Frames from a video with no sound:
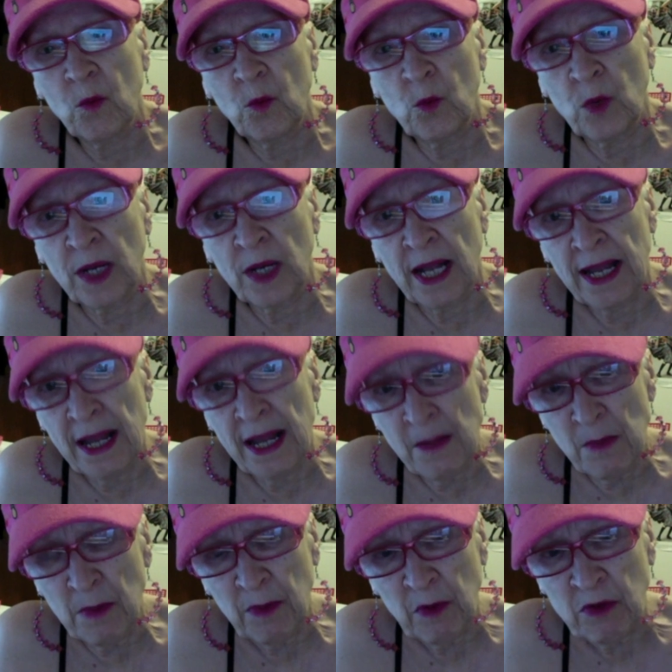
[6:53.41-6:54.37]
what I am
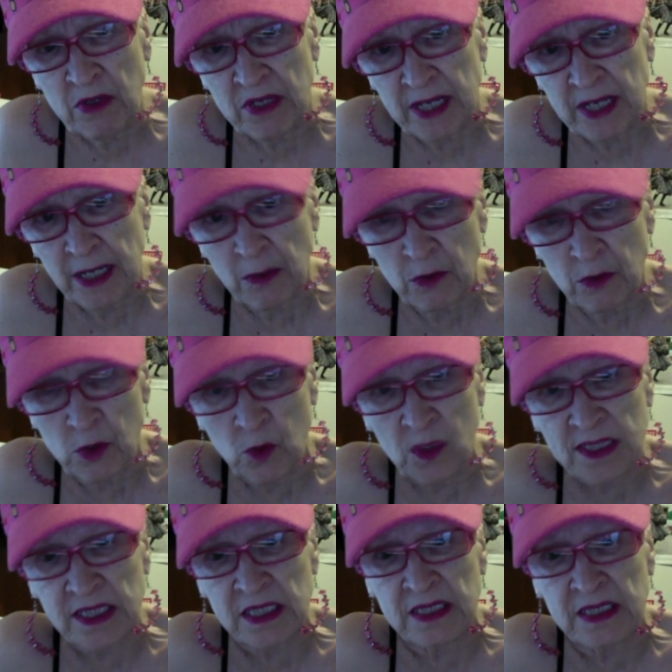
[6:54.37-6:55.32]
about to tell you
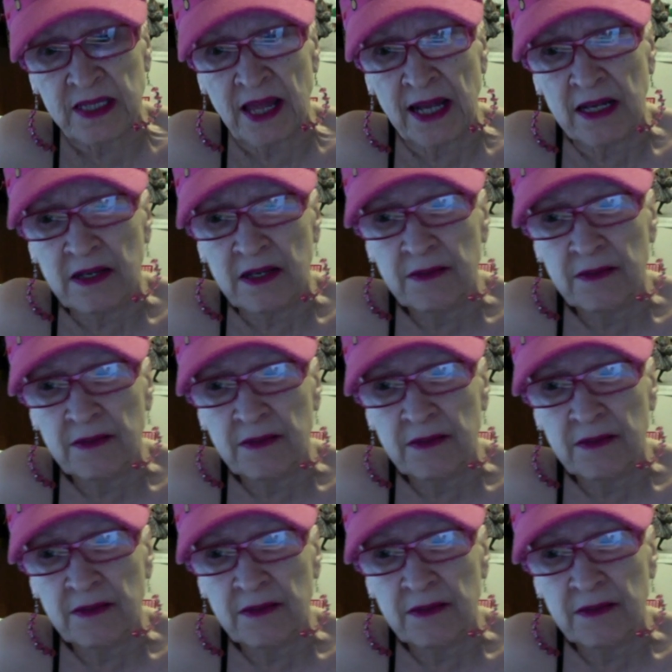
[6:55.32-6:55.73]
is that